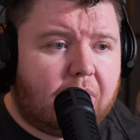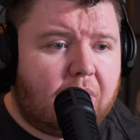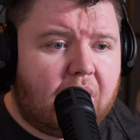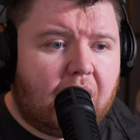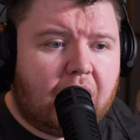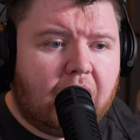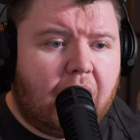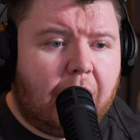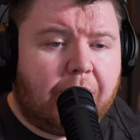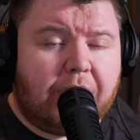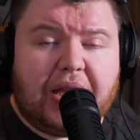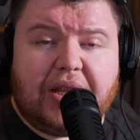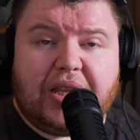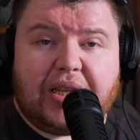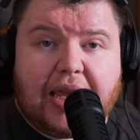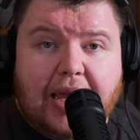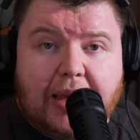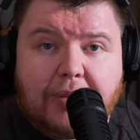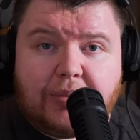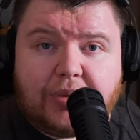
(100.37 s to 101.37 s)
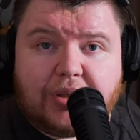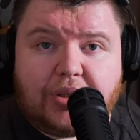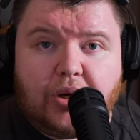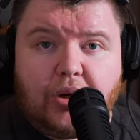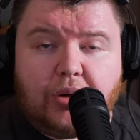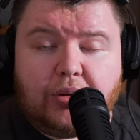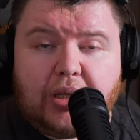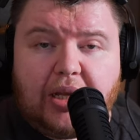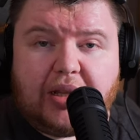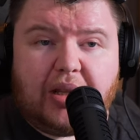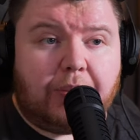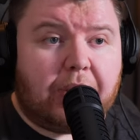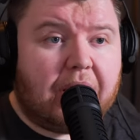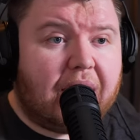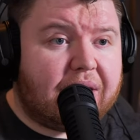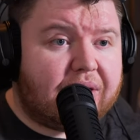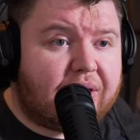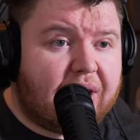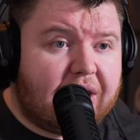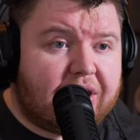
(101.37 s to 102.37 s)
uh, play the games on like the
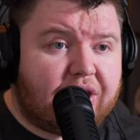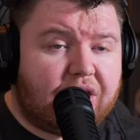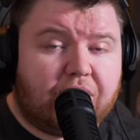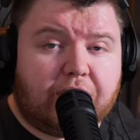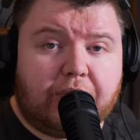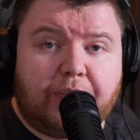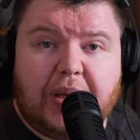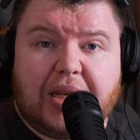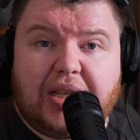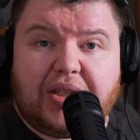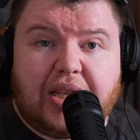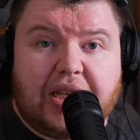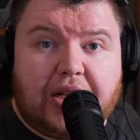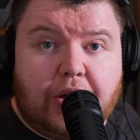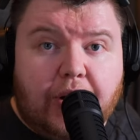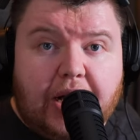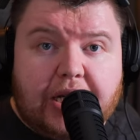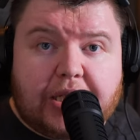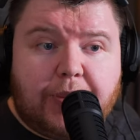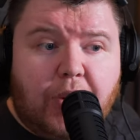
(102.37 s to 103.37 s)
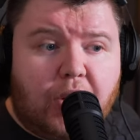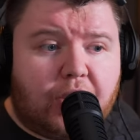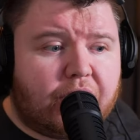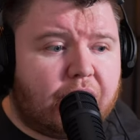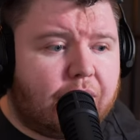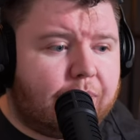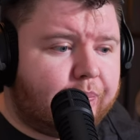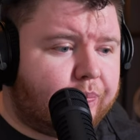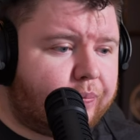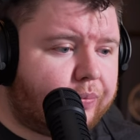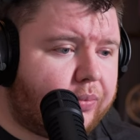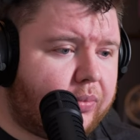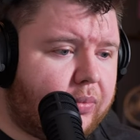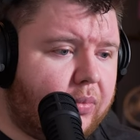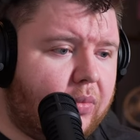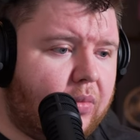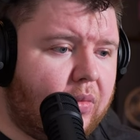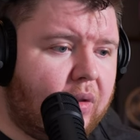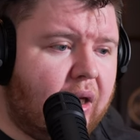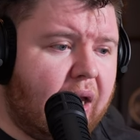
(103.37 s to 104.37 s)
PlayStation, PC, or Xbox,
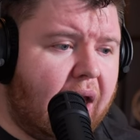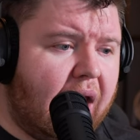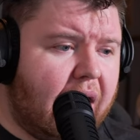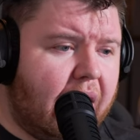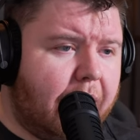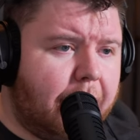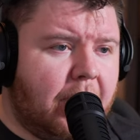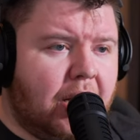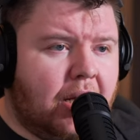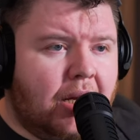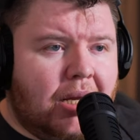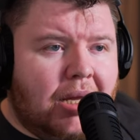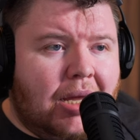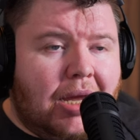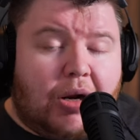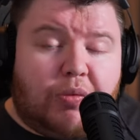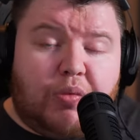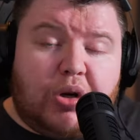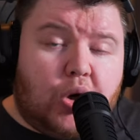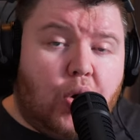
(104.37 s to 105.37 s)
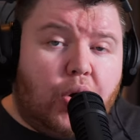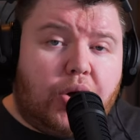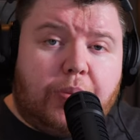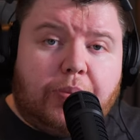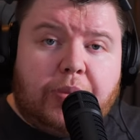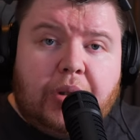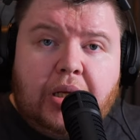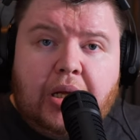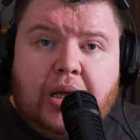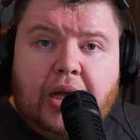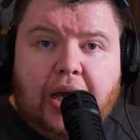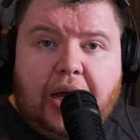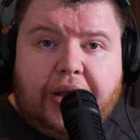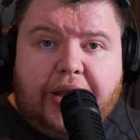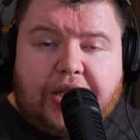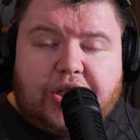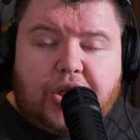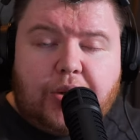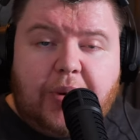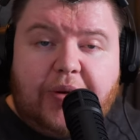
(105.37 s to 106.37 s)
um, and record them and
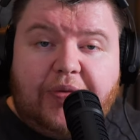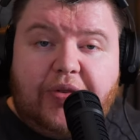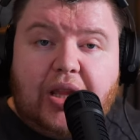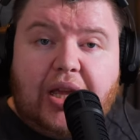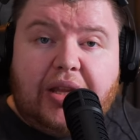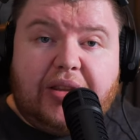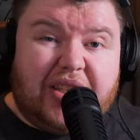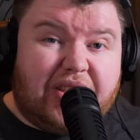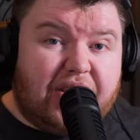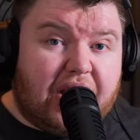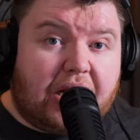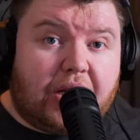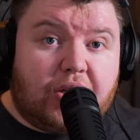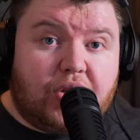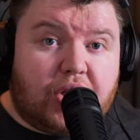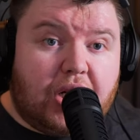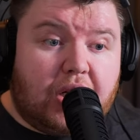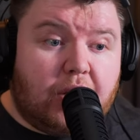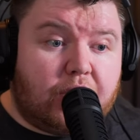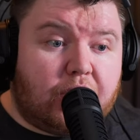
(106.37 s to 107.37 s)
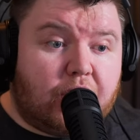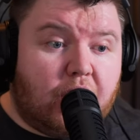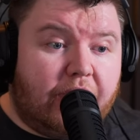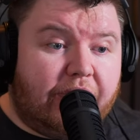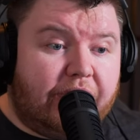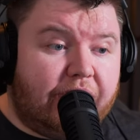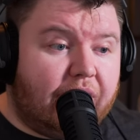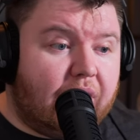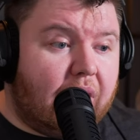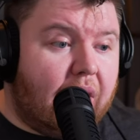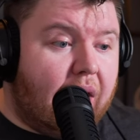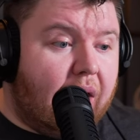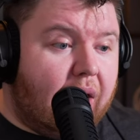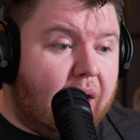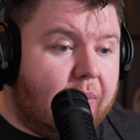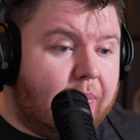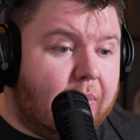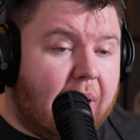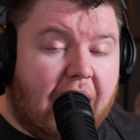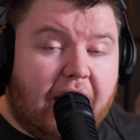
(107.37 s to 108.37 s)
that's going to be for like the second channel stuff
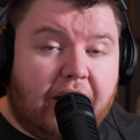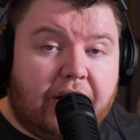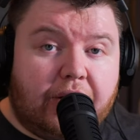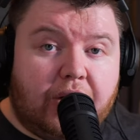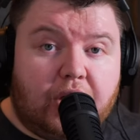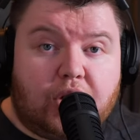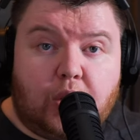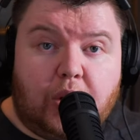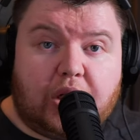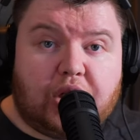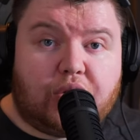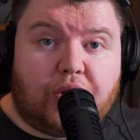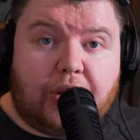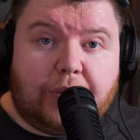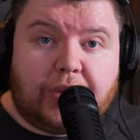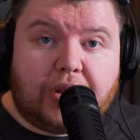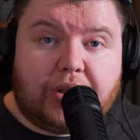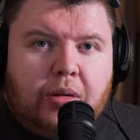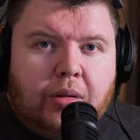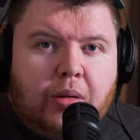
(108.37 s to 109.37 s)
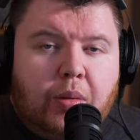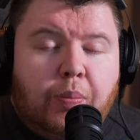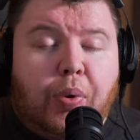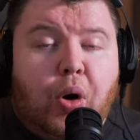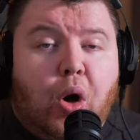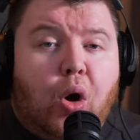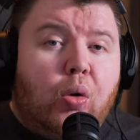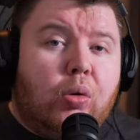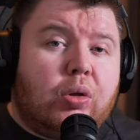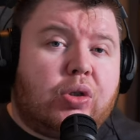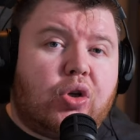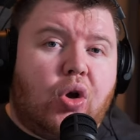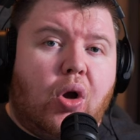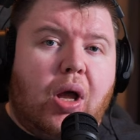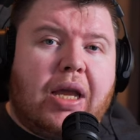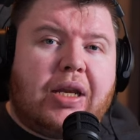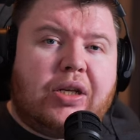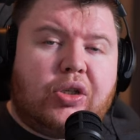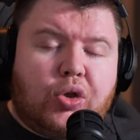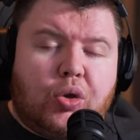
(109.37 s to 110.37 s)
um, and the Twitch streams. But also,
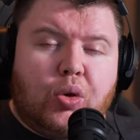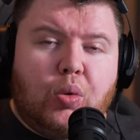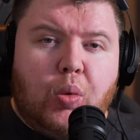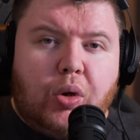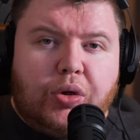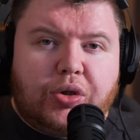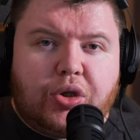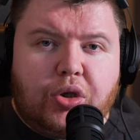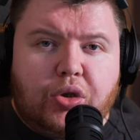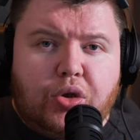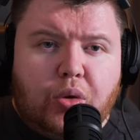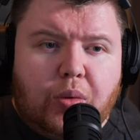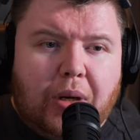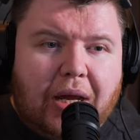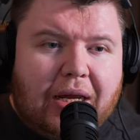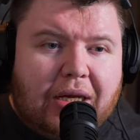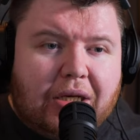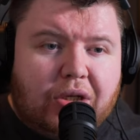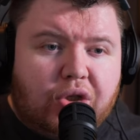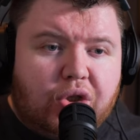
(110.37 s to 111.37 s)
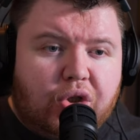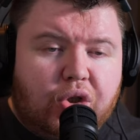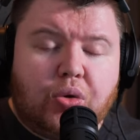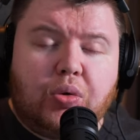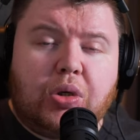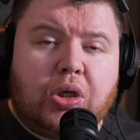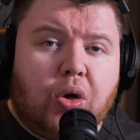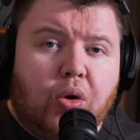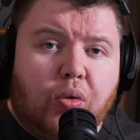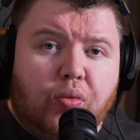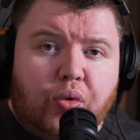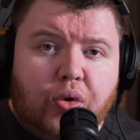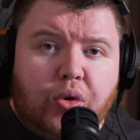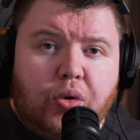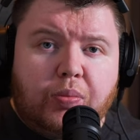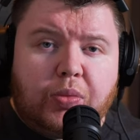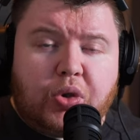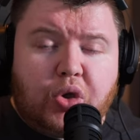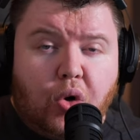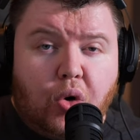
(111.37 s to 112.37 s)
I do want to do a studio
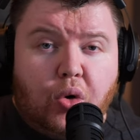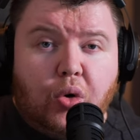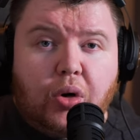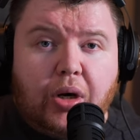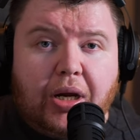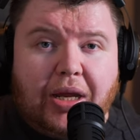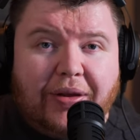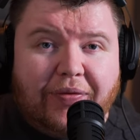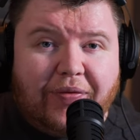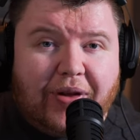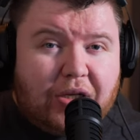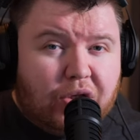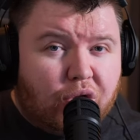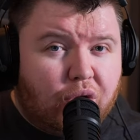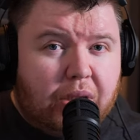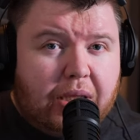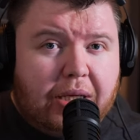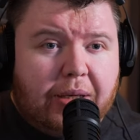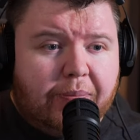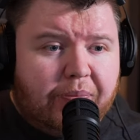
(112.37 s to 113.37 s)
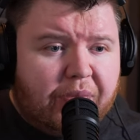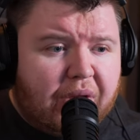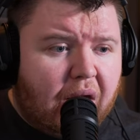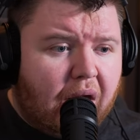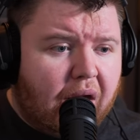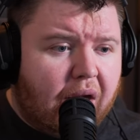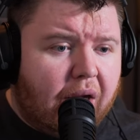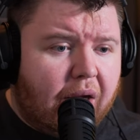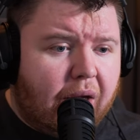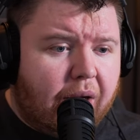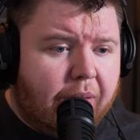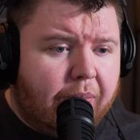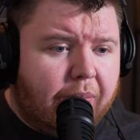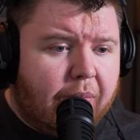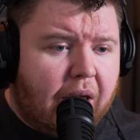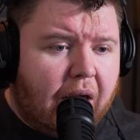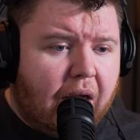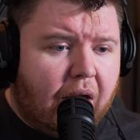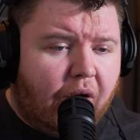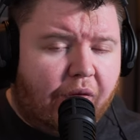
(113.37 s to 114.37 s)
room tour eventually.
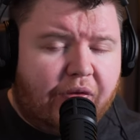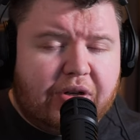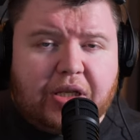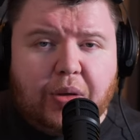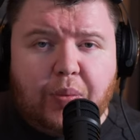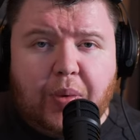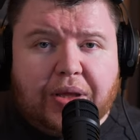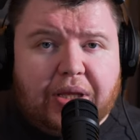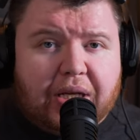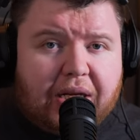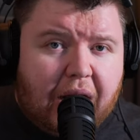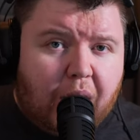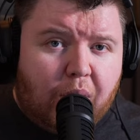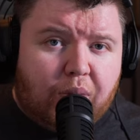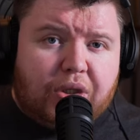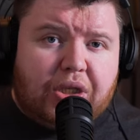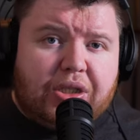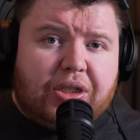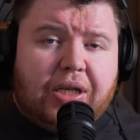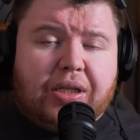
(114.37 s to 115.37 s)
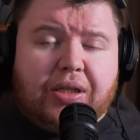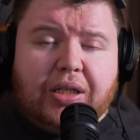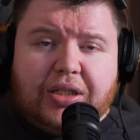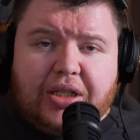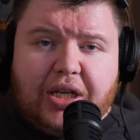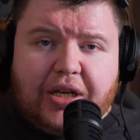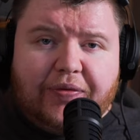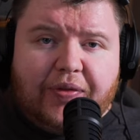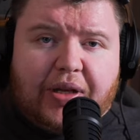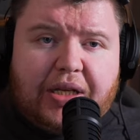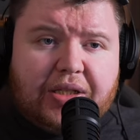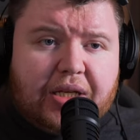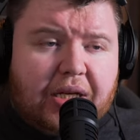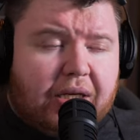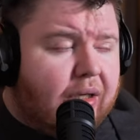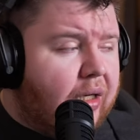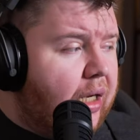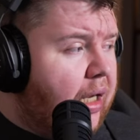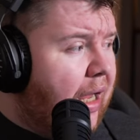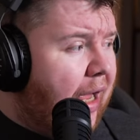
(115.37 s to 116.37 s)
Um, obviously, when the couch is in, the TV's
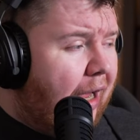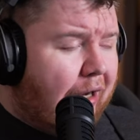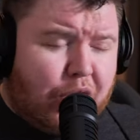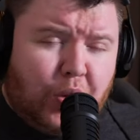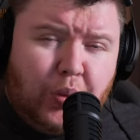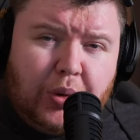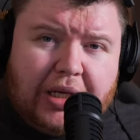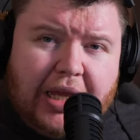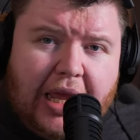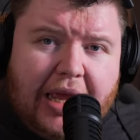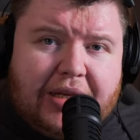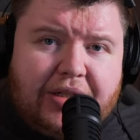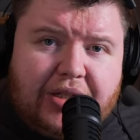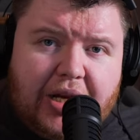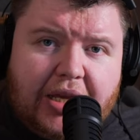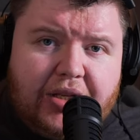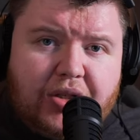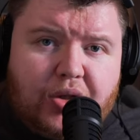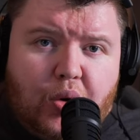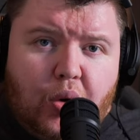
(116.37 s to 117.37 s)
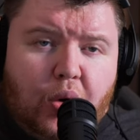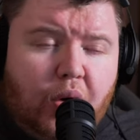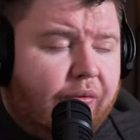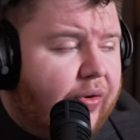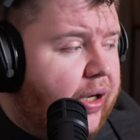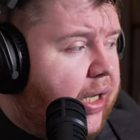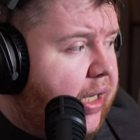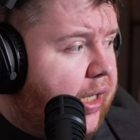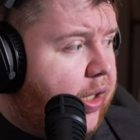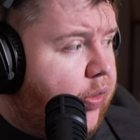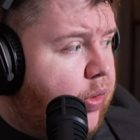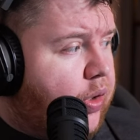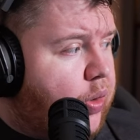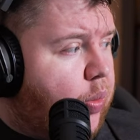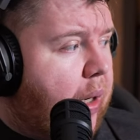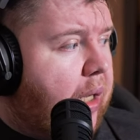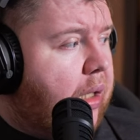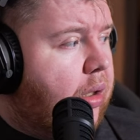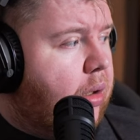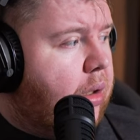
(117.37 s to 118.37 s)
in, I do want to get a desk over here as
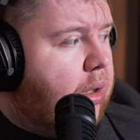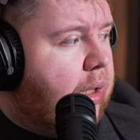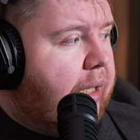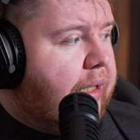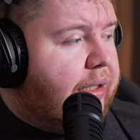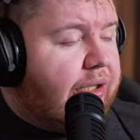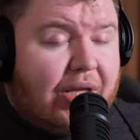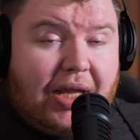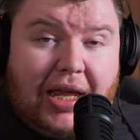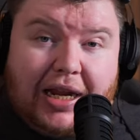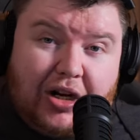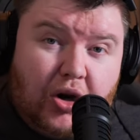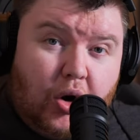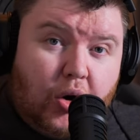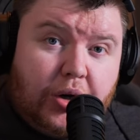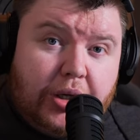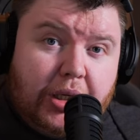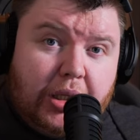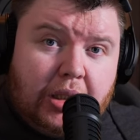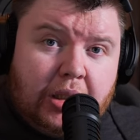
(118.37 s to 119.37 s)
well into that corner,